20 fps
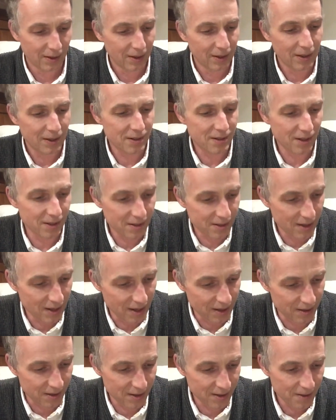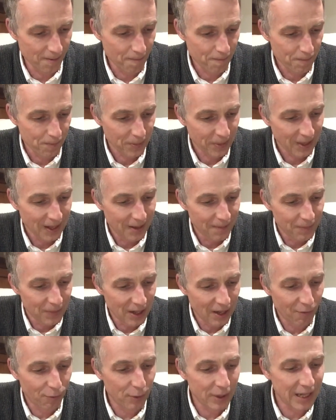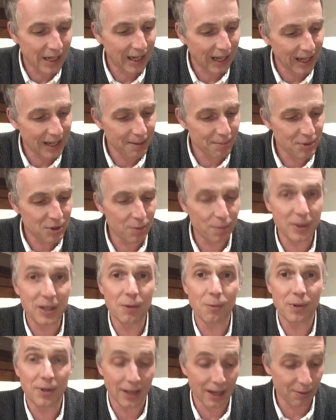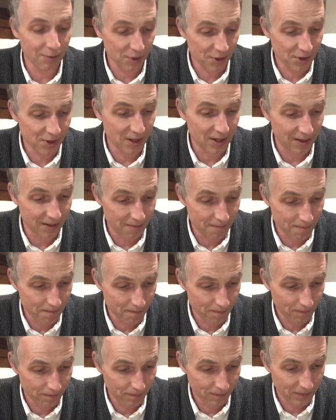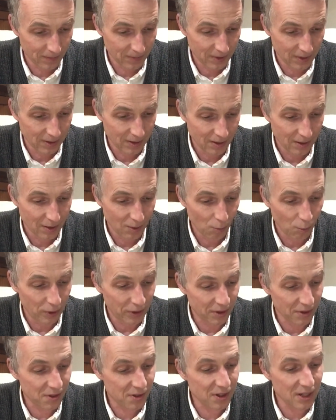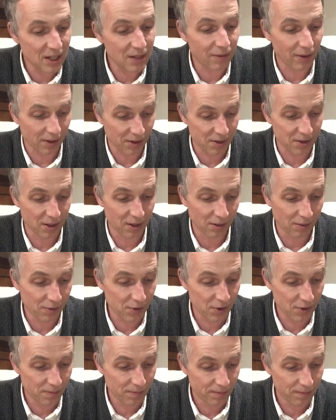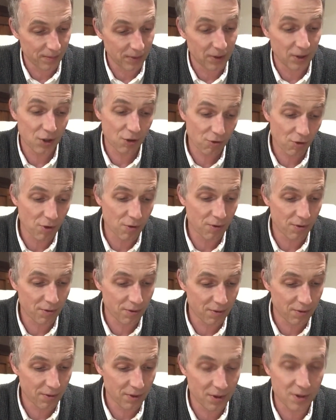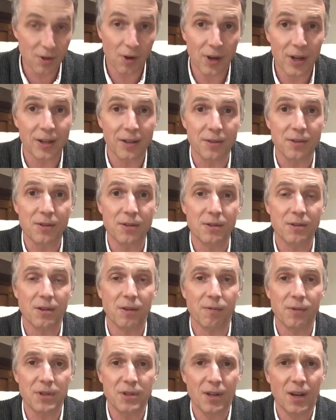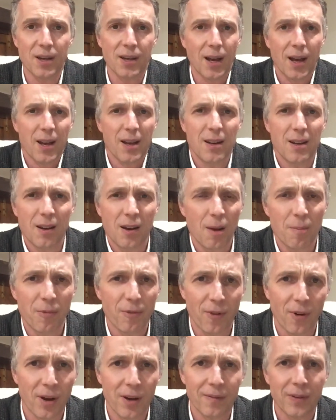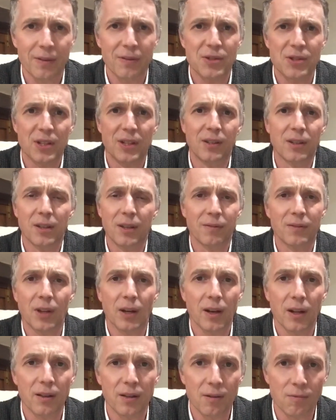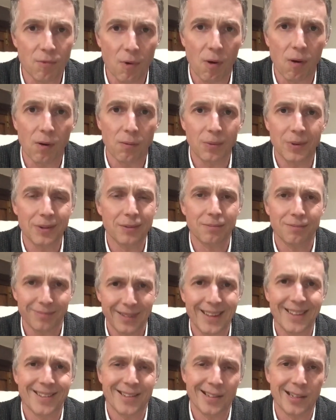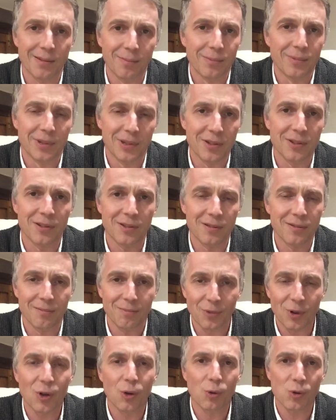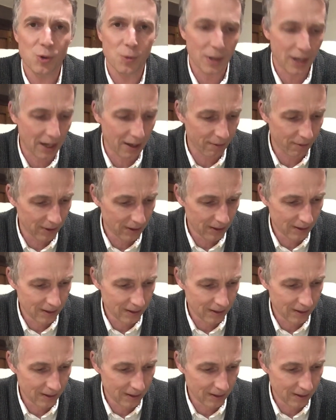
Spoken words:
He says this: "If we claim to be without sin, we deceive ourselves, and the truth is not in us." So if we say, "Hey, no, I'm fine, I've never sinned, I've never done anything wrong," well, actually, we just, of course we have.